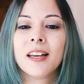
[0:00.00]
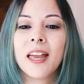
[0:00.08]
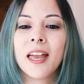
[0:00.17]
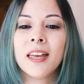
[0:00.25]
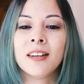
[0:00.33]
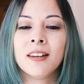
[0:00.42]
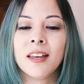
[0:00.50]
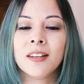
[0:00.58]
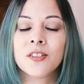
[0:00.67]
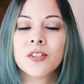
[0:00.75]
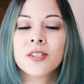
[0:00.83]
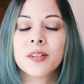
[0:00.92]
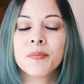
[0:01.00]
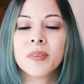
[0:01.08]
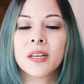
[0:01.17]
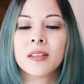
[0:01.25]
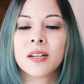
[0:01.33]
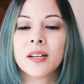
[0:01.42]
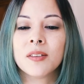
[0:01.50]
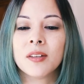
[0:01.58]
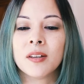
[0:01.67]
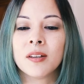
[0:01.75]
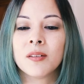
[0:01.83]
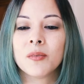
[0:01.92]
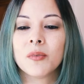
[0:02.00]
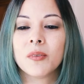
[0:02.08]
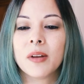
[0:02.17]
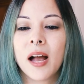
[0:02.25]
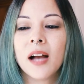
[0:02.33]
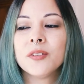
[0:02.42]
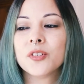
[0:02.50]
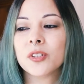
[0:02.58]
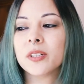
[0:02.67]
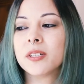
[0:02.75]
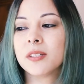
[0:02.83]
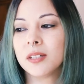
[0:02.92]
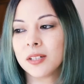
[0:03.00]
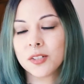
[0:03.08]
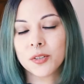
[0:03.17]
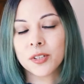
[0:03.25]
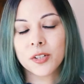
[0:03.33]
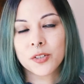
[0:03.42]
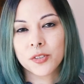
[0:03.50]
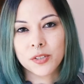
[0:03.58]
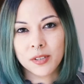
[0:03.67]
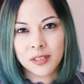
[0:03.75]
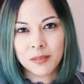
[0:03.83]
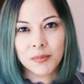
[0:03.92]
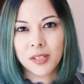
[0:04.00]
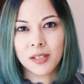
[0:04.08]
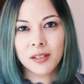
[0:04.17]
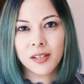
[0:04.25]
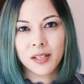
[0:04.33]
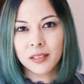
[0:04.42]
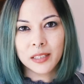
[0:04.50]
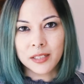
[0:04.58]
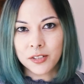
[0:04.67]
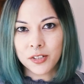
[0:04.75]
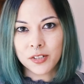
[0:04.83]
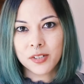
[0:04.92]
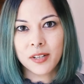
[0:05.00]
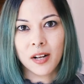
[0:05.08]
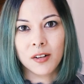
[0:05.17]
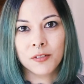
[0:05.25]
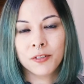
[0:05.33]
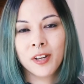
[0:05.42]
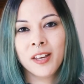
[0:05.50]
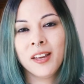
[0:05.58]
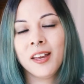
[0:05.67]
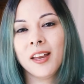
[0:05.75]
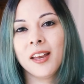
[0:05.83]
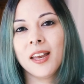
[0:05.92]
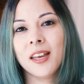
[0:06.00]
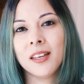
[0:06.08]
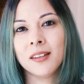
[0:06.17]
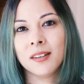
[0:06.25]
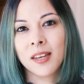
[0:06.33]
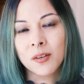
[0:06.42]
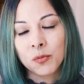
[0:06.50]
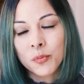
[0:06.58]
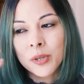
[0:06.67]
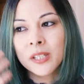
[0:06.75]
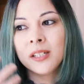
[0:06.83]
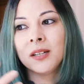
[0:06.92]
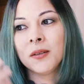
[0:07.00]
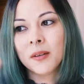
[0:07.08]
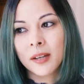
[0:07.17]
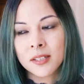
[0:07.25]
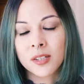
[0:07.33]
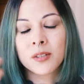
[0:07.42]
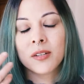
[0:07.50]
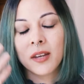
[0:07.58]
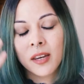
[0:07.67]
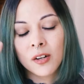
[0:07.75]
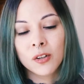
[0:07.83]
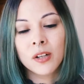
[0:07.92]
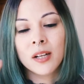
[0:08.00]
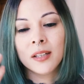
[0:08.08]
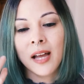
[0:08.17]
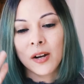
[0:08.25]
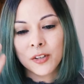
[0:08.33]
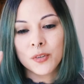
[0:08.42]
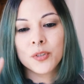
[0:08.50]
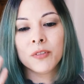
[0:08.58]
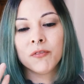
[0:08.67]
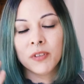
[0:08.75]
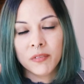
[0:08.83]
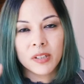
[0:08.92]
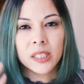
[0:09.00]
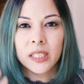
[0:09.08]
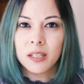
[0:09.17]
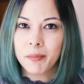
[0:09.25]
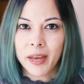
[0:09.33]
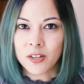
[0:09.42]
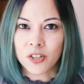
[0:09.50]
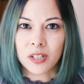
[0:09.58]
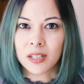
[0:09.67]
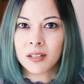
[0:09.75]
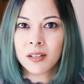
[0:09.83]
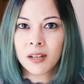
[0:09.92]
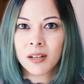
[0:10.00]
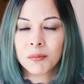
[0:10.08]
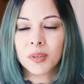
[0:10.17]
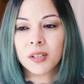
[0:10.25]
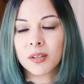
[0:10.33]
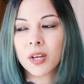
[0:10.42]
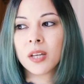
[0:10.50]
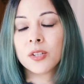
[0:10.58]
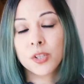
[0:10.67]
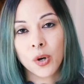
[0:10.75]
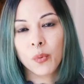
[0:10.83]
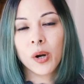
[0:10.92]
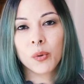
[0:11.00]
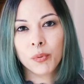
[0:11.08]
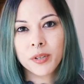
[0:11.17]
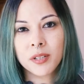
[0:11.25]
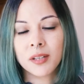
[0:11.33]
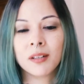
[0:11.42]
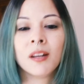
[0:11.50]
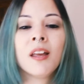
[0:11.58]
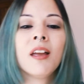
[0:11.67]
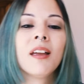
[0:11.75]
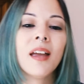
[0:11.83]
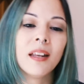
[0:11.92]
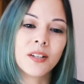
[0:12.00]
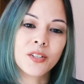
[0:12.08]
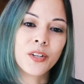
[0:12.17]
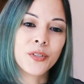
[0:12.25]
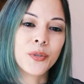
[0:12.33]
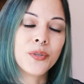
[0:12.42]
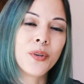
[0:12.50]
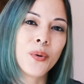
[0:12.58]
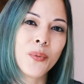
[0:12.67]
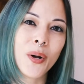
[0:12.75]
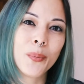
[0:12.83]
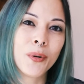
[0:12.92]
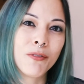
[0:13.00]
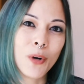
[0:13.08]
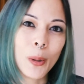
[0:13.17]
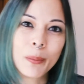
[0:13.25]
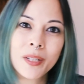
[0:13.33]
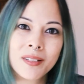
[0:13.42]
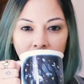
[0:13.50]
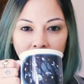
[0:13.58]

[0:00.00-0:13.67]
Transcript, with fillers: and, and just something that I think as you're listening to it, you're just gonna be giggling to yourself, and, and really it, it'll allow you to vividly imagine it because it's so well written and it's also so well performed.